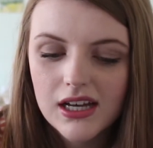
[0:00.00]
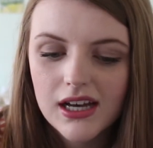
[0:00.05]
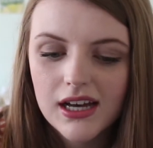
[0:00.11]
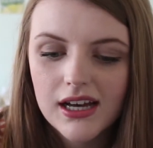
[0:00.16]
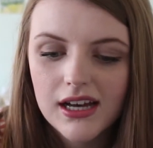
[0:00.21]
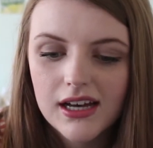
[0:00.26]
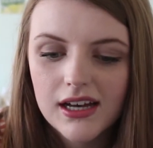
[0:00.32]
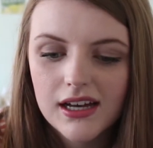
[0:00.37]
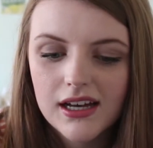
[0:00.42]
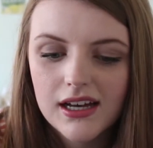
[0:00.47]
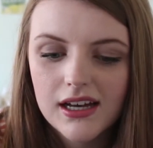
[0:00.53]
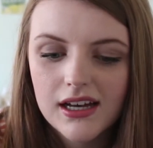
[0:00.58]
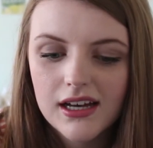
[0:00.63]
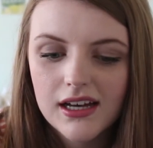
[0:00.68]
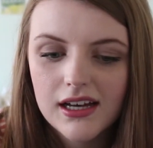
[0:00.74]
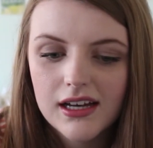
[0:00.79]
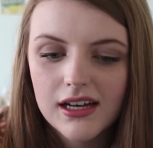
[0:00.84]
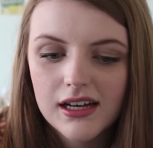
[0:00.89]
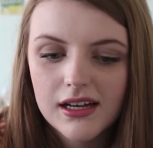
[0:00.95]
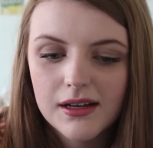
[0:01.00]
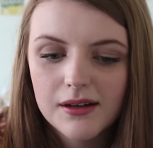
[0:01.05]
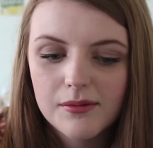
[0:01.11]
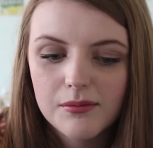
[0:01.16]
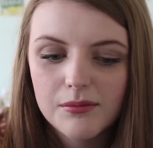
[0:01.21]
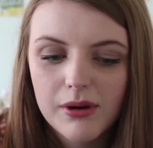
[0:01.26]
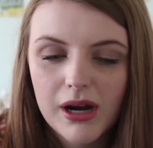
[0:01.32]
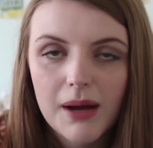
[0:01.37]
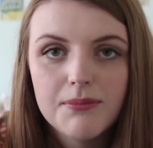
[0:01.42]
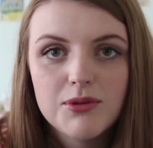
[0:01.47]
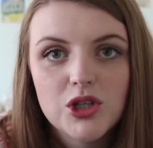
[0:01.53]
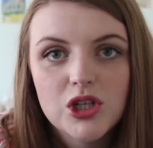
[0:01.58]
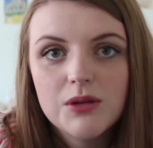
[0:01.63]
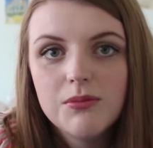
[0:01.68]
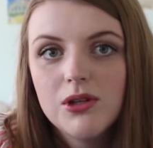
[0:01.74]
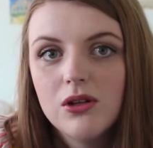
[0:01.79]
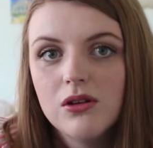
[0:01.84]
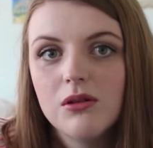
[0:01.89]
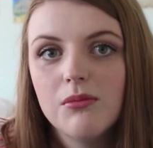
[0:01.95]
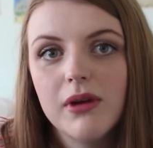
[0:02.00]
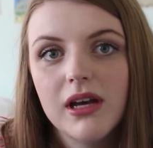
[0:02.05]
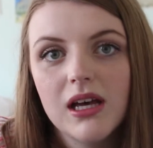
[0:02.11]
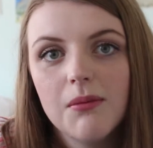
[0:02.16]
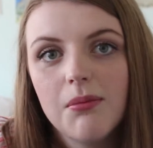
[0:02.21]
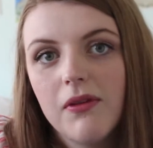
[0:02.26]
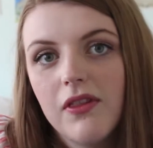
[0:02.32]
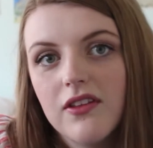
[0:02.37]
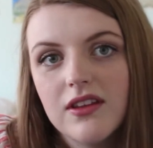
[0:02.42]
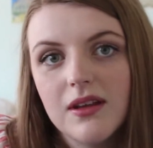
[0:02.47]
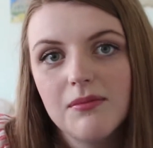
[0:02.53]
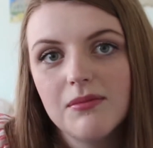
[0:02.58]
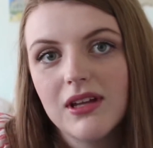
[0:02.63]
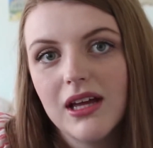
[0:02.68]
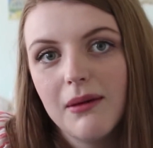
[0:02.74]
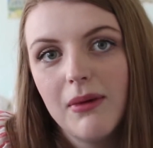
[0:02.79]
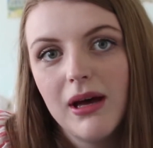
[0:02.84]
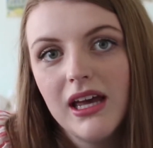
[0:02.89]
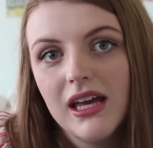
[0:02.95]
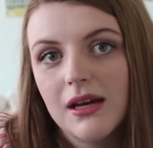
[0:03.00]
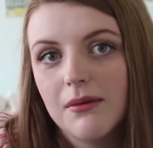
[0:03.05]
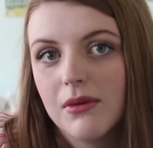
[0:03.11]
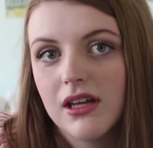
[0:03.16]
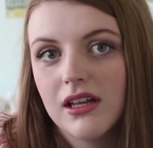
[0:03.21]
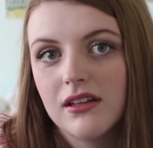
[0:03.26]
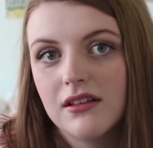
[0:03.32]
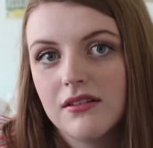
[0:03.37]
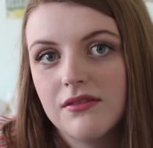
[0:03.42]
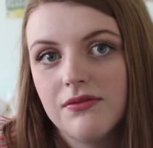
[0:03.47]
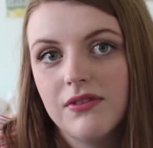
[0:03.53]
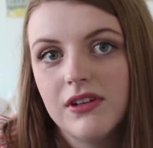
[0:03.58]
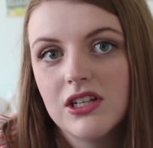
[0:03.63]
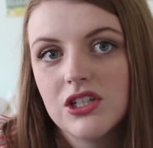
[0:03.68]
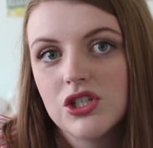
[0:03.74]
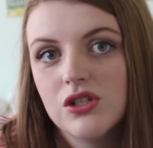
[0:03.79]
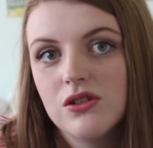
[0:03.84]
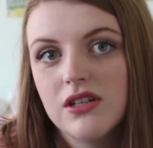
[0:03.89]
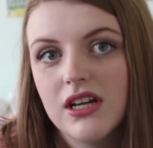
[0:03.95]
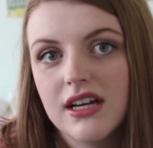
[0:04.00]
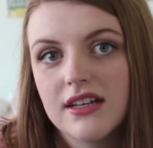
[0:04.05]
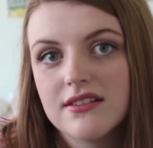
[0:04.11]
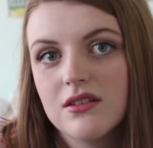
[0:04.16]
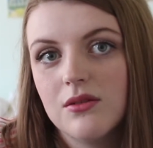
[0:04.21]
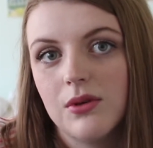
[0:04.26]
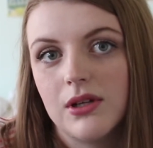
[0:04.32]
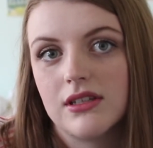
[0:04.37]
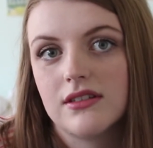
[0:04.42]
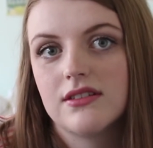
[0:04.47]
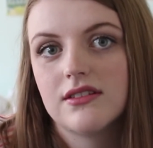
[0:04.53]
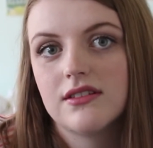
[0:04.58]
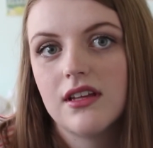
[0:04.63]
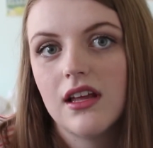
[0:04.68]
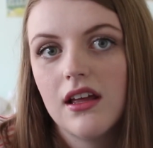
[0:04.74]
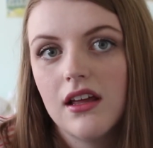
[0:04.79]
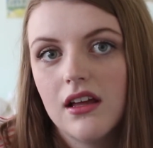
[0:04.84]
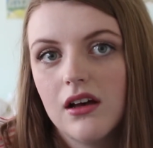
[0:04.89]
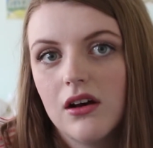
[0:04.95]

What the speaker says: Perhaps you can be doing your makeup at the same time I am and finish 2 tasks at once.